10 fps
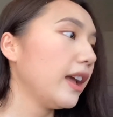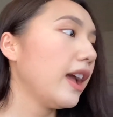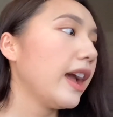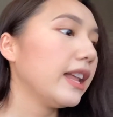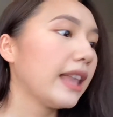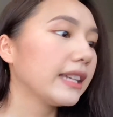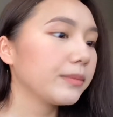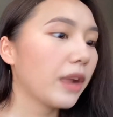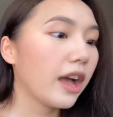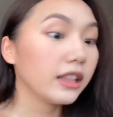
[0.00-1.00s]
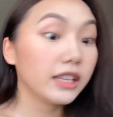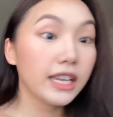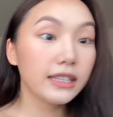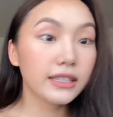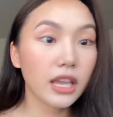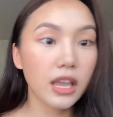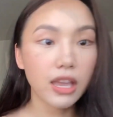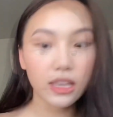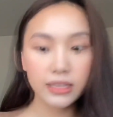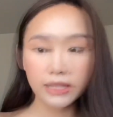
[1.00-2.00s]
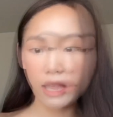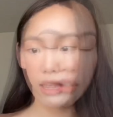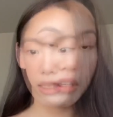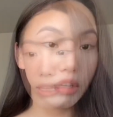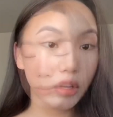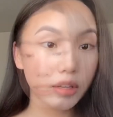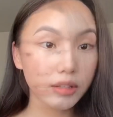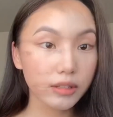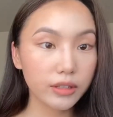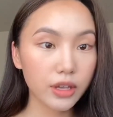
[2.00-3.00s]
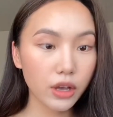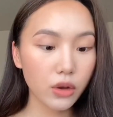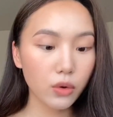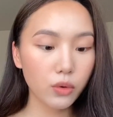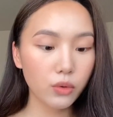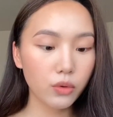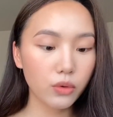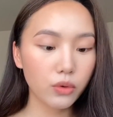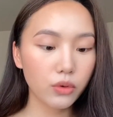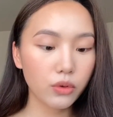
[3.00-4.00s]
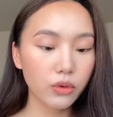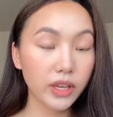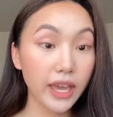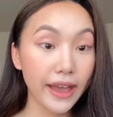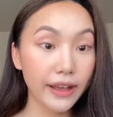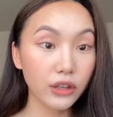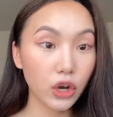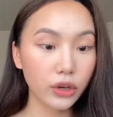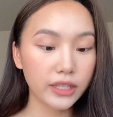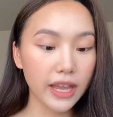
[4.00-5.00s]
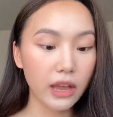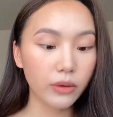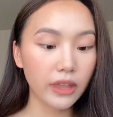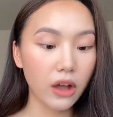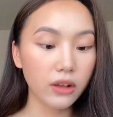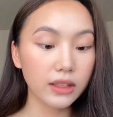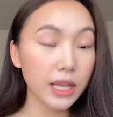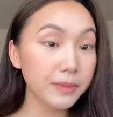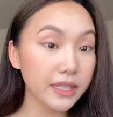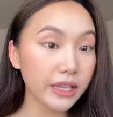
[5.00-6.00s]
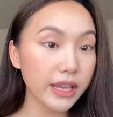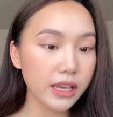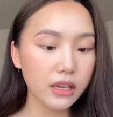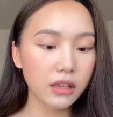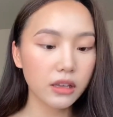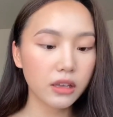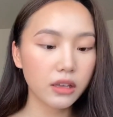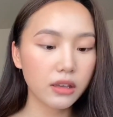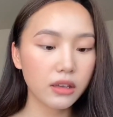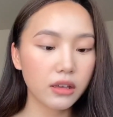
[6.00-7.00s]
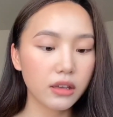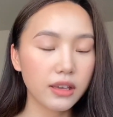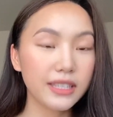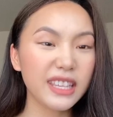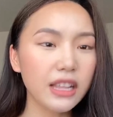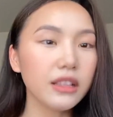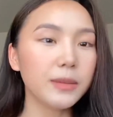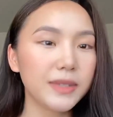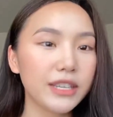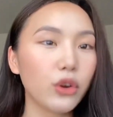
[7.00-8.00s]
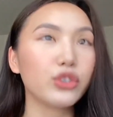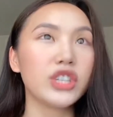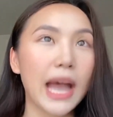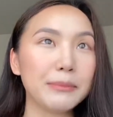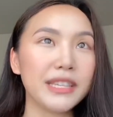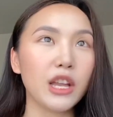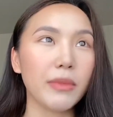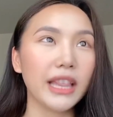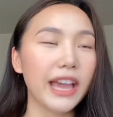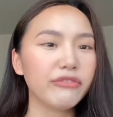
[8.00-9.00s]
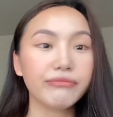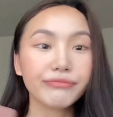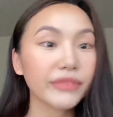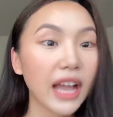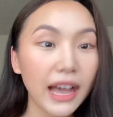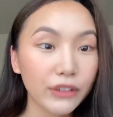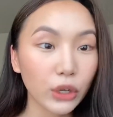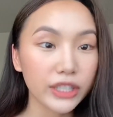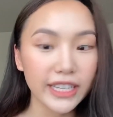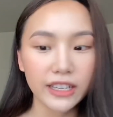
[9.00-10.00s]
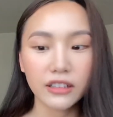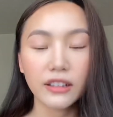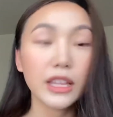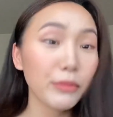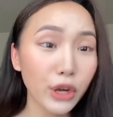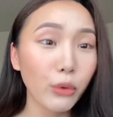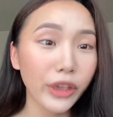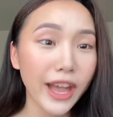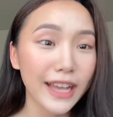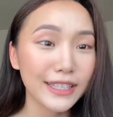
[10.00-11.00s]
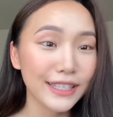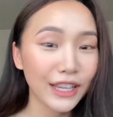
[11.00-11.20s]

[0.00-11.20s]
And last but not least is lipstick. So, can't go a day without lipstick. It's either lipstick or chapstick in my life. I have no idea. Let me know what you guys